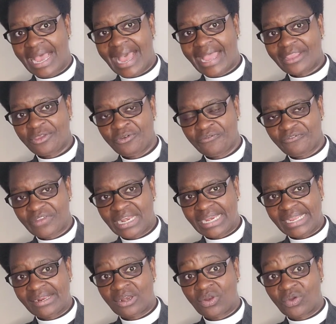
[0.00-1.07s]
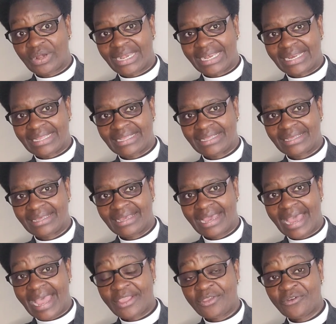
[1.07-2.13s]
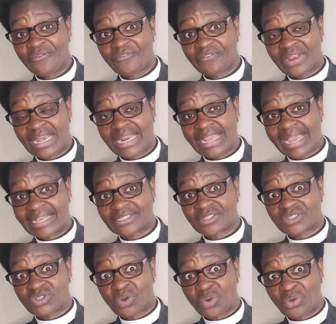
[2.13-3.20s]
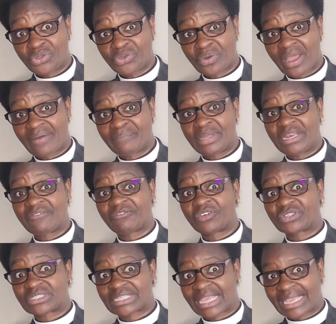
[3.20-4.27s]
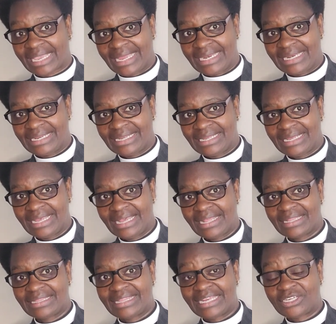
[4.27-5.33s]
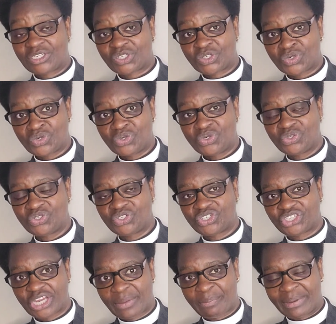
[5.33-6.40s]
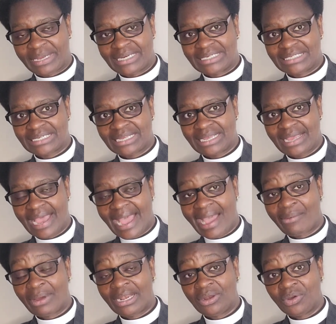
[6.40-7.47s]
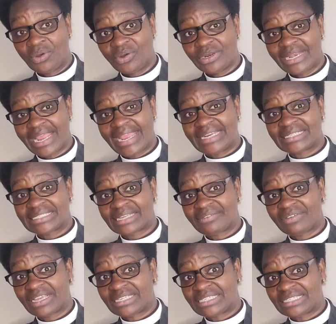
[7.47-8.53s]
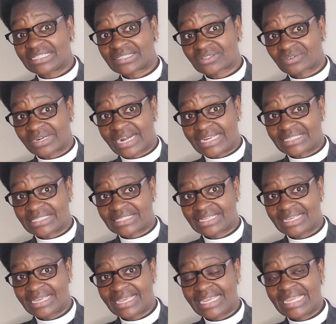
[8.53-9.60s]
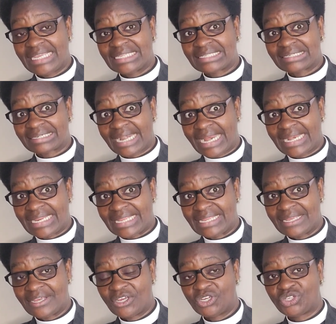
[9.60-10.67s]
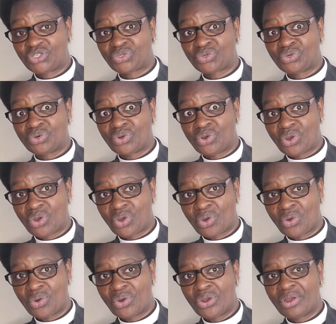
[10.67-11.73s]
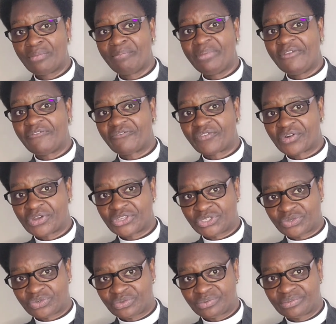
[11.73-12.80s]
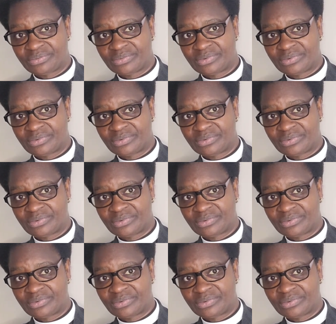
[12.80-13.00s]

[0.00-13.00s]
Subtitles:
Are you feeling lonely? Are you feeling as though you have been forsaken? The true shepherd, our Lord and Savior Jesus Christ, is ready to go before you.